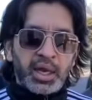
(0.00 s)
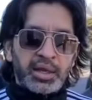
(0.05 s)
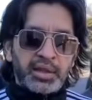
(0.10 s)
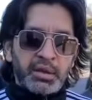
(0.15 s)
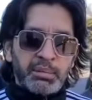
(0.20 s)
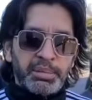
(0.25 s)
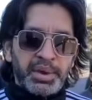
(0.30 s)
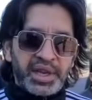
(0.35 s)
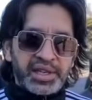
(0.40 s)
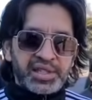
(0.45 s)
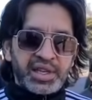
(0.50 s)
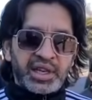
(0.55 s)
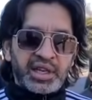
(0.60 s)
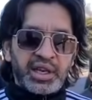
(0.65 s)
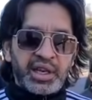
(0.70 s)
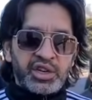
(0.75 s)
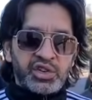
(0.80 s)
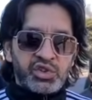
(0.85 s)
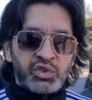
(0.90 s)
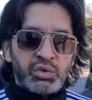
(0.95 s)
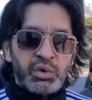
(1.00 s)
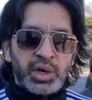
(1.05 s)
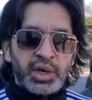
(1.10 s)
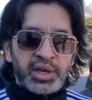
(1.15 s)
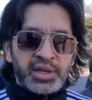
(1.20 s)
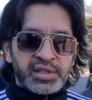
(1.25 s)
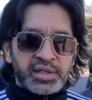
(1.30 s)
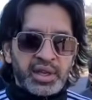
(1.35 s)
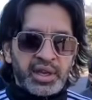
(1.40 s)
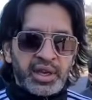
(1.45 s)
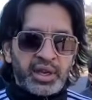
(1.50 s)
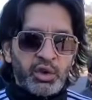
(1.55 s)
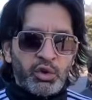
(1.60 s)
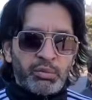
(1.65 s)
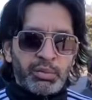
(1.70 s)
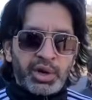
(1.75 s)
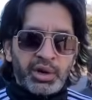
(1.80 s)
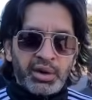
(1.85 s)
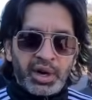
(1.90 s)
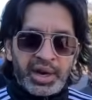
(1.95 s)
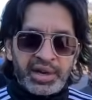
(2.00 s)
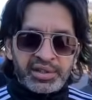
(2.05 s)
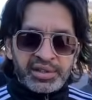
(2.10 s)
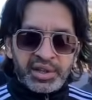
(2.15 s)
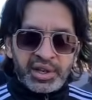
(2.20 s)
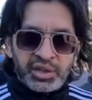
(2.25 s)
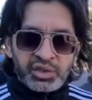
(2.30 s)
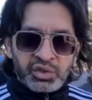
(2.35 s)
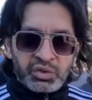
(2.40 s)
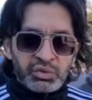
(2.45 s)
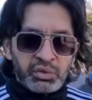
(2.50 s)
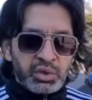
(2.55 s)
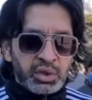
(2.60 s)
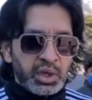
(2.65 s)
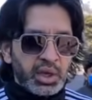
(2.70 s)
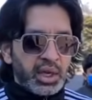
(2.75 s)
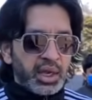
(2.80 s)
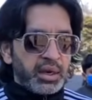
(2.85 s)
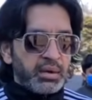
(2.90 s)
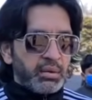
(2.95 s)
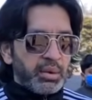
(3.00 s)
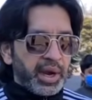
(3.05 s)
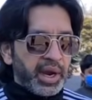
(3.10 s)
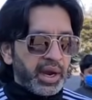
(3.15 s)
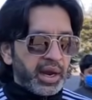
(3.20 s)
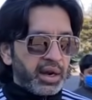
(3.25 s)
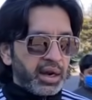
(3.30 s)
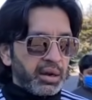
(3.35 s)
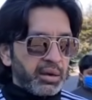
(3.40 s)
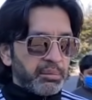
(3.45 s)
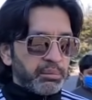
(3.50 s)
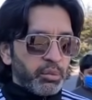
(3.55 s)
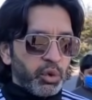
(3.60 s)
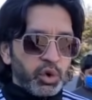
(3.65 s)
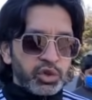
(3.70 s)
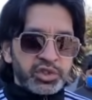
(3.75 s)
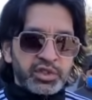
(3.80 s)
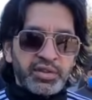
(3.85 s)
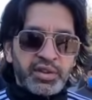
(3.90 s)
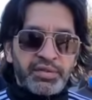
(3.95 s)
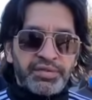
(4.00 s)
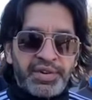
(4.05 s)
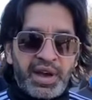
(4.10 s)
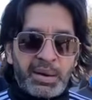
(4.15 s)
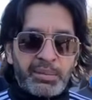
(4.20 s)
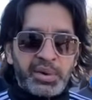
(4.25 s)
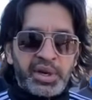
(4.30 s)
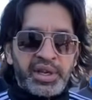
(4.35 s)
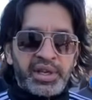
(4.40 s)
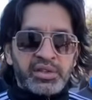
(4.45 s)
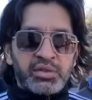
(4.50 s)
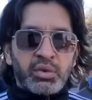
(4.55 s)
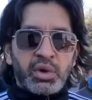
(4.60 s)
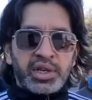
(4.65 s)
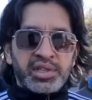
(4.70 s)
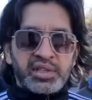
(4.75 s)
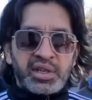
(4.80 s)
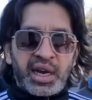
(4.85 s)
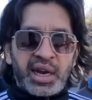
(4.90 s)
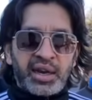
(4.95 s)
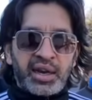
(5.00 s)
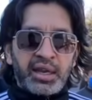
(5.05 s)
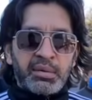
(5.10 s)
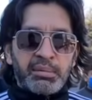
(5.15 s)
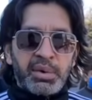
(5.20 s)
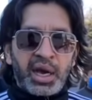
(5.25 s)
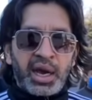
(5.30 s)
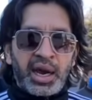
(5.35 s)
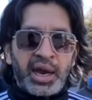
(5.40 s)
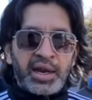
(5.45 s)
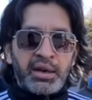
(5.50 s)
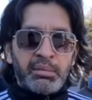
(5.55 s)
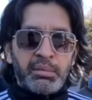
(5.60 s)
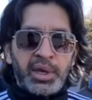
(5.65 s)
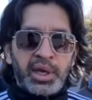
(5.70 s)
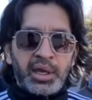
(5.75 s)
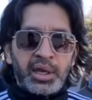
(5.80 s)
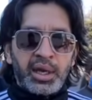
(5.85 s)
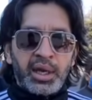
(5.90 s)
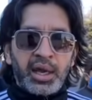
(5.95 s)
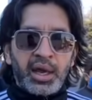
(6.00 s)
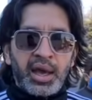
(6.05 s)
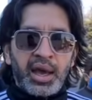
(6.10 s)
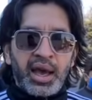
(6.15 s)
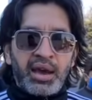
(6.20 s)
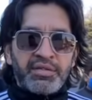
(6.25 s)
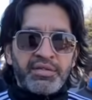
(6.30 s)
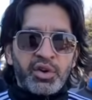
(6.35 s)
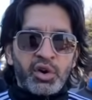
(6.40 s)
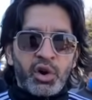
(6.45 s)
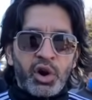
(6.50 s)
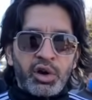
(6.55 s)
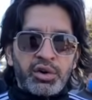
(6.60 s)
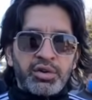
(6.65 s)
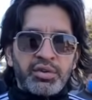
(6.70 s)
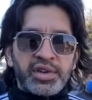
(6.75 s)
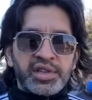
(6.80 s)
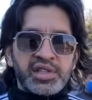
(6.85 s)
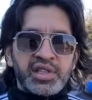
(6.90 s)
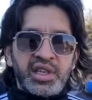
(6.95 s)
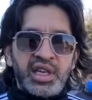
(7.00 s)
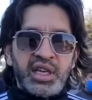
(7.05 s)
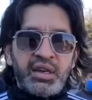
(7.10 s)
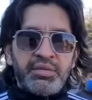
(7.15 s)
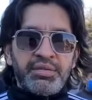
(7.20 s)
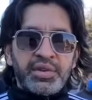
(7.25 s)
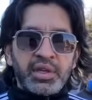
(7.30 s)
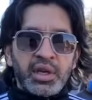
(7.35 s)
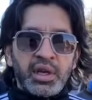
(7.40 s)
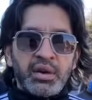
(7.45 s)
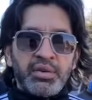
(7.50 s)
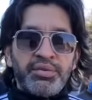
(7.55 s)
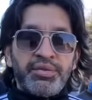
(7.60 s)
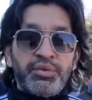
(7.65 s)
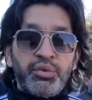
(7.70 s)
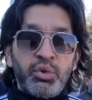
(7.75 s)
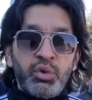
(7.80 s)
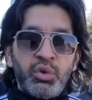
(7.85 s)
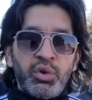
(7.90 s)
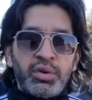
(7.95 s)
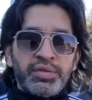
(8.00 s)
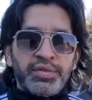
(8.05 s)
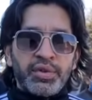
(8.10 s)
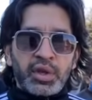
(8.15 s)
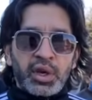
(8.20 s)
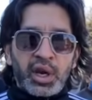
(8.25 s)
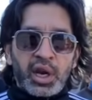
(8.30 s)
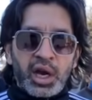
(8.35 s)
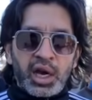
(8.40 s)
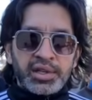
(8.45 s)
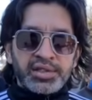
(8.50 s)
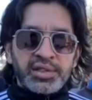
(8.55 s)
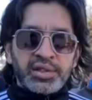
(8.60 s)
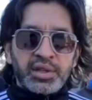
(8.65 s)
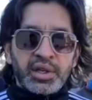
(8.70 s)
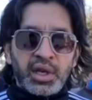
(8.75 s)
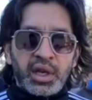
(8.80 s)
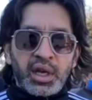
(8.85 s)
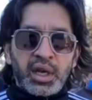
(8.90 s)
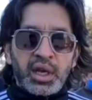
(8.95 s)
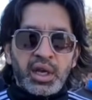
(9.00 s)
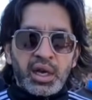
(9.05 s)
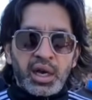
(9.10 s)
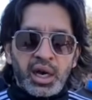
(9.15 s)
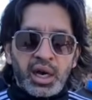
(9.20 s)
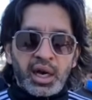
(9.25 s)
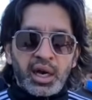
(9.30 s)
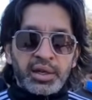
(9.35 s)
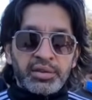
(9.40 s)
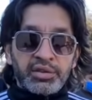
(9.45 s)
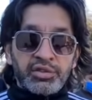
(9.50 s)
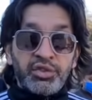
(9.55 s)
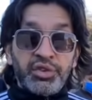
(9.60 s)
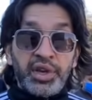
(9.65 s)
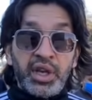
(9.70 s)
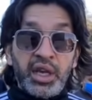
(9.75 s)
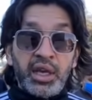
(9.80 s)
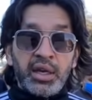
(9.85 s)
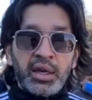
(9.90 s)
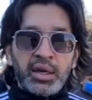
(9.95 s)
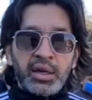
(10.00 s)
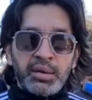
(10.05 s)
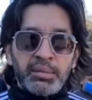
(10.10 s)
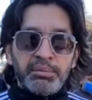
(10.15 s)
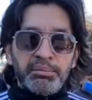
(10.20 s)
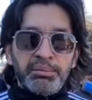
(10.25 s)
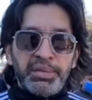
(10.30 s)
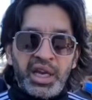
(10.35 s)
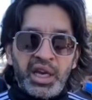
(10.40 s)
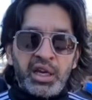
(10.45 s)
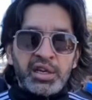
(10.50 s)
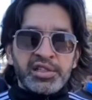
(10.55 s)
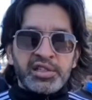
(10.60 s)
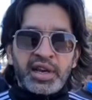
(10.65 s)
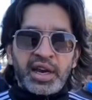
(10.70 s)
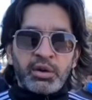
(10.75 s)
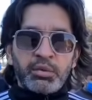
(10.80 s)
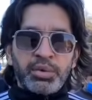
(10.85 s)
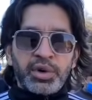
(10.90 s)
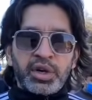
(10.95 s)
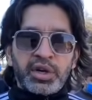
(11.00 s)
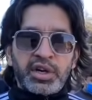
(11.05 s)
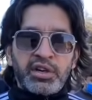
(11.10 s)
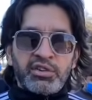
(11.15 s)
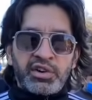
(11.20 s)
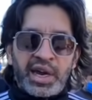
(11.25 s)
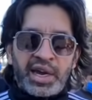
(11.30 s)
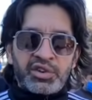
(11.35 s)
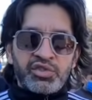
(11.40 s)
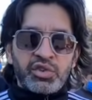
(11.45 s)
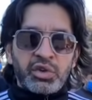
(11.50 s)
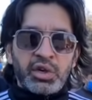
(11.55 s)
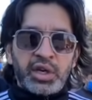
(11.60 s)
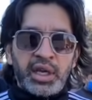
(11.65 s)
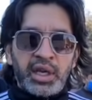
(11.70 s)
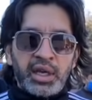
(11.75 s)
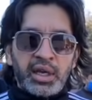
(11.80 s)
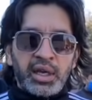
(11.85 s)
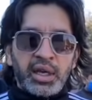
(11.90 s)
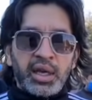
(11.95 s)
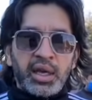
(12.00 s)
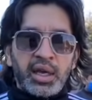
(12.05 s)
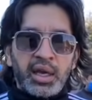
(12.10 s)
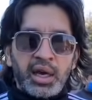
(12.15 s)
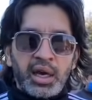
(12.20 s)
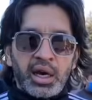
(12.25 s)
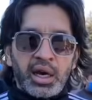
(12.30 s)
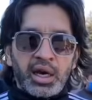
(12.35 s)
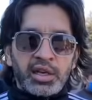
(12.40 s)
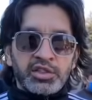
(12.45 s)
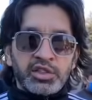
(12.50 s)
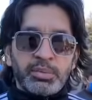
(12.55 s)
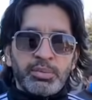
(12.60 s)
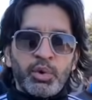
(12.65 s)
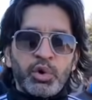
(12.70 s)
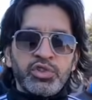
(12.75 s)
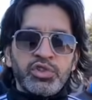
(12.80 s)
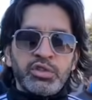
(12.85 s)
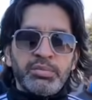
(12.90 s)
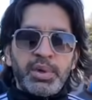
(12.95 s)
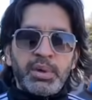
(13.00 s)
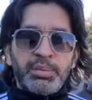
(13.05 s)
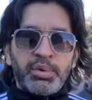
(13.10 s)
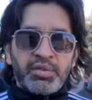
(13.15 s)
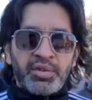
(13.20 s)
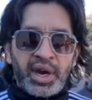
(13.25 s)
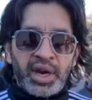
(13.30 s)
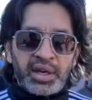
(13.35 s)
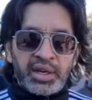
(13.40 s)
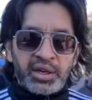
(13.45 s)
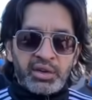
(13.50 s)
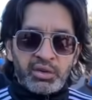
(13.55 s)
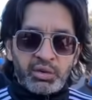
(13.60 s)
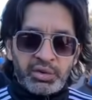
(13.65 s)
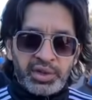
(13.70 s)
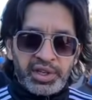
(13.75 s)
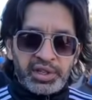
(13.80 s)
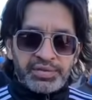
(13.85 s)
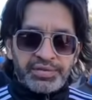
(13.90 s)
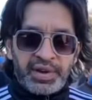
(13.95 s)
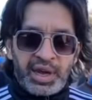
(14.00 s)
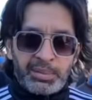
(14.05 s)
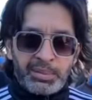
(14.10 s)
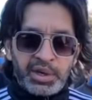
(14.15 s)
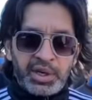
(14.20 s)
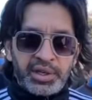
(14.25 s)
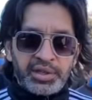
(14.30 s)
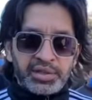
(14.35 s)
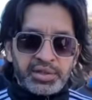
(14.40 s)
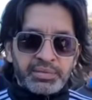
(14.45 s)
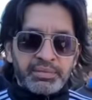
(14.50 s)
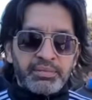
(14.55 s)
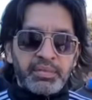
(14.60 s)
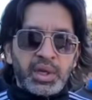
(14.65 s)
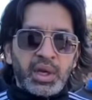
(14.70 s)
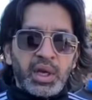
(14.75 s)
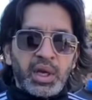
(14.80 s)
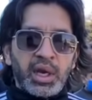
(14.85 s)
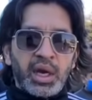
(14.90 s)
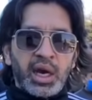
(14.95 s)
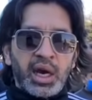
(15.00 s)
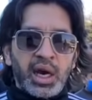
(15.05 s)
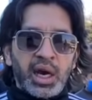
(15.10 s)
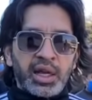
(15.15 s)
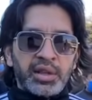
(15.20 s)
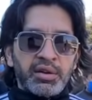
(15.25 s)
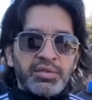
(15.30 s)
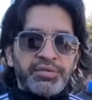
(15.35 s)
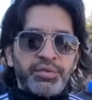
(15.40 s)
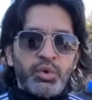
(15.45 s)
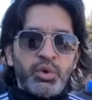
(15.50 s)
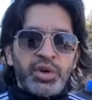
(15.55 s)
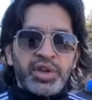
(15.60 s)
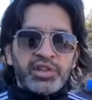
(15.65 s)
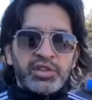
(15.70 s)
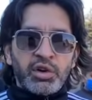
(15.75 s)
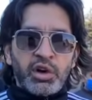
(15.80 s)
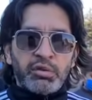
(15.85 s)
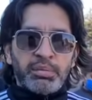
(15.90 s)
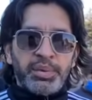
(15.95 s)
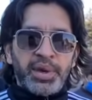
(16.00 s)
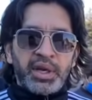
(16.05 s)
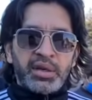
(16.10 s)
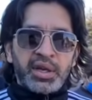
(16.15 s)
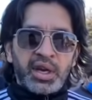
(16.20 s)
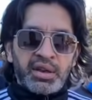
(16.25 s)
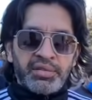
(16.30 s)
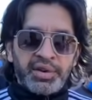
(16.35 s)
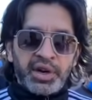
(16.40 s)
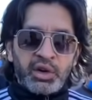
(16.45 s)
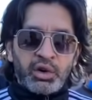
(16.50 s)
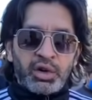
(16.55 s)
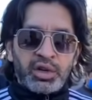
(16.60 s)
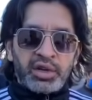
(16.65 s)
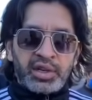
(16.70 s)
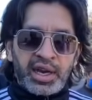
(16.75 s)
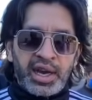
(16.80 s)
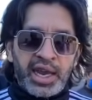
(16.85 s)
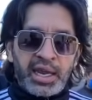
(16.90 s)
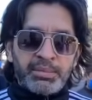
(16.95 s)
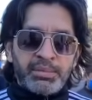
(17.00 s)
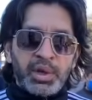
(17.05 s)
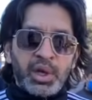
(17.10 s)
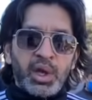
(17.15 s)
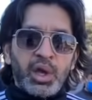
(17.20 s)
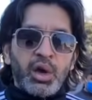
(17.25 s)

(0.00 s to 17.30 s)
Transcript: The basic issue is a human rights issue where most of the families who are standing behind me have not received food for the last uh, three meals that were contractually uh, supposed to be provided to these families. Uh, the food is not being delivered on time.